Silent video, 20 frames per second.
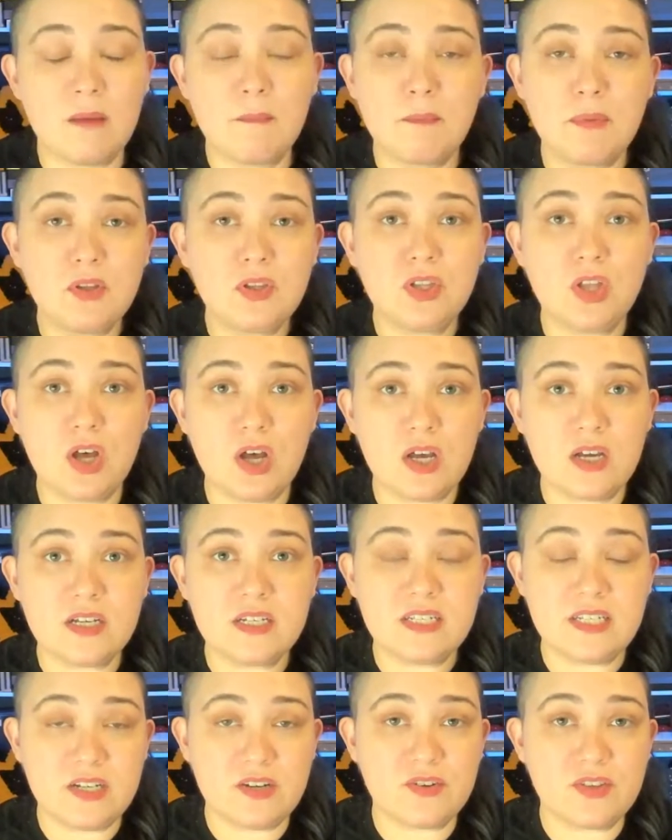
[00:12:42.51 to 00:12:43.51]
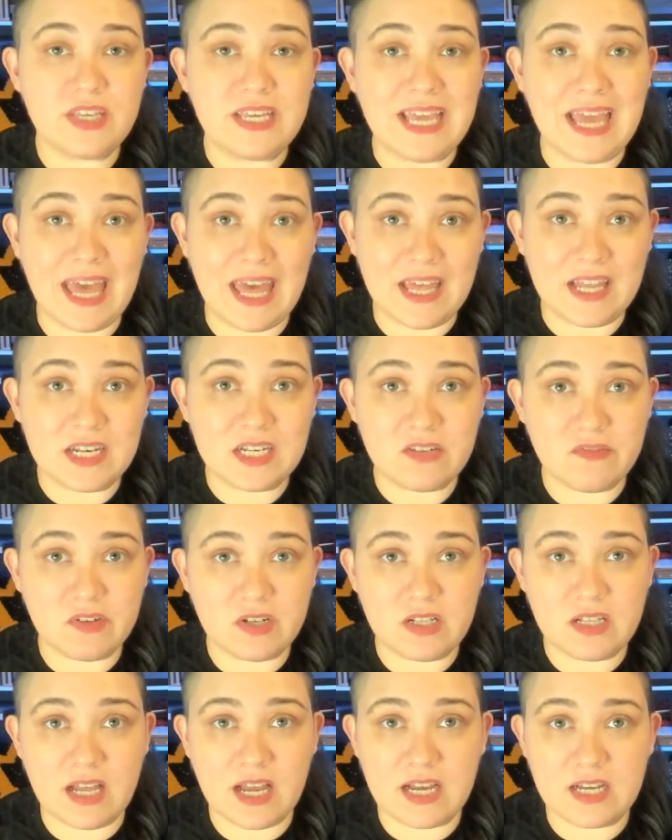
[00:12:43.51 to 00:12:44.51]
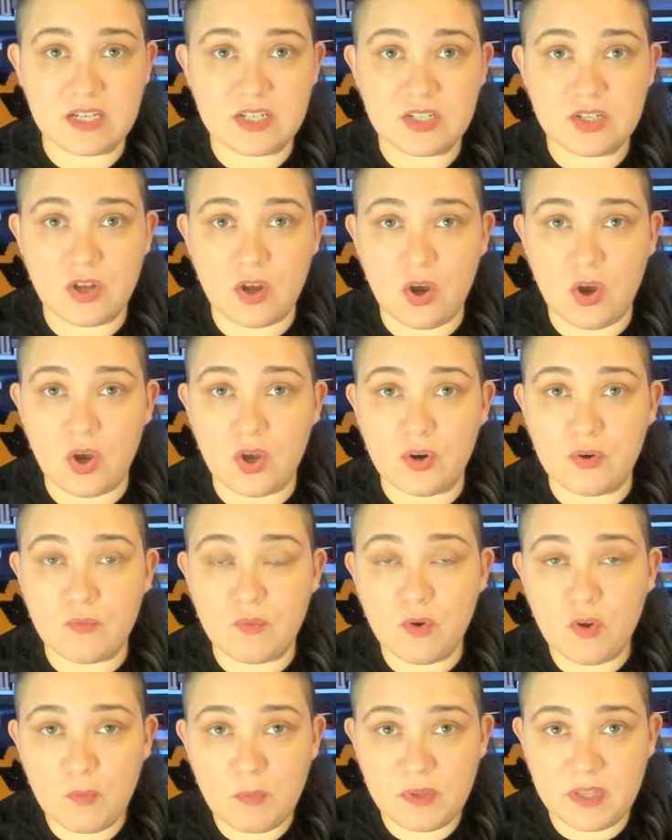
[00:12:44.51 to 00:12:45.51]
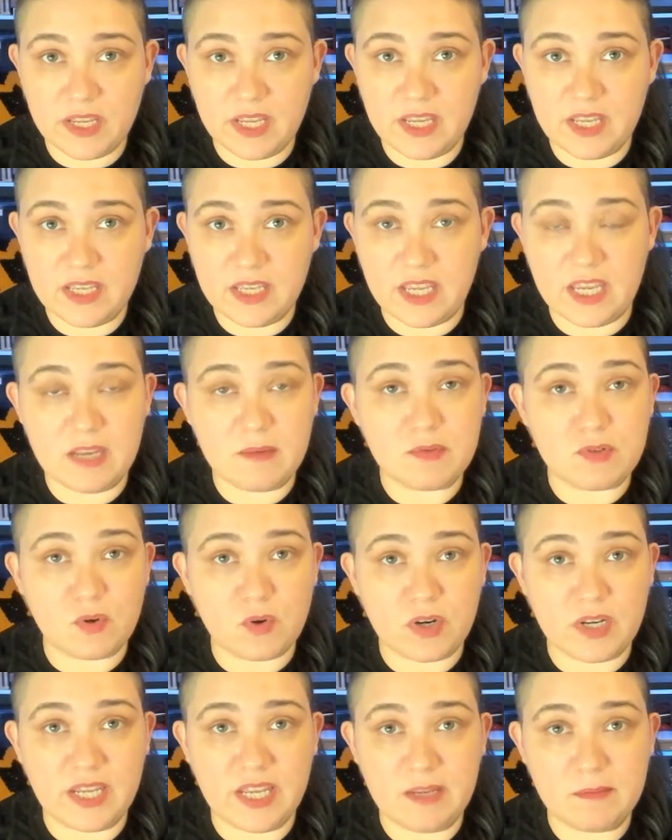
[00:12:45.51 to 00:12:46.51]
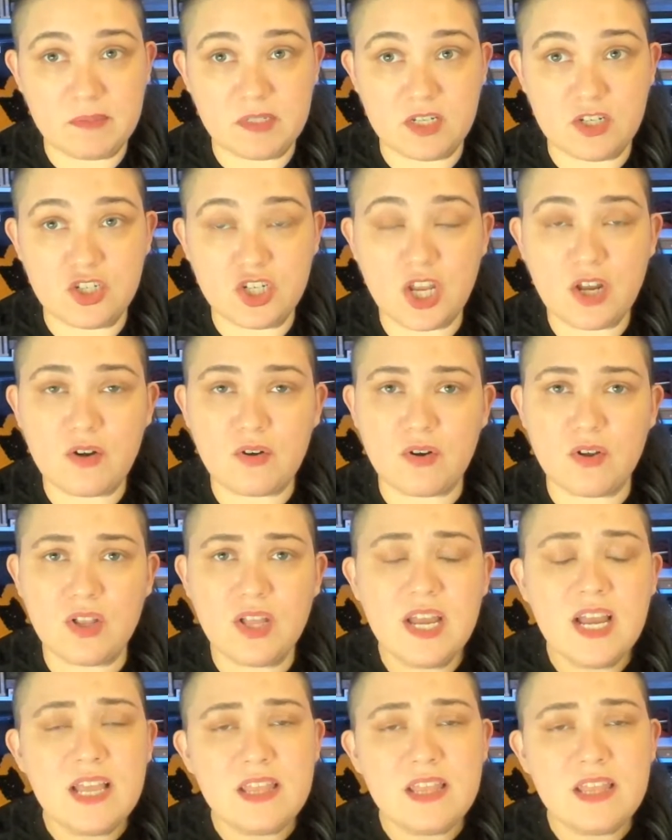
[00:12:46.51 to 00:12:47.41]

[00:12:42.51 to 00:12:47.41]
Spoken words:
belongs near the end of a class on role playing games or games in general,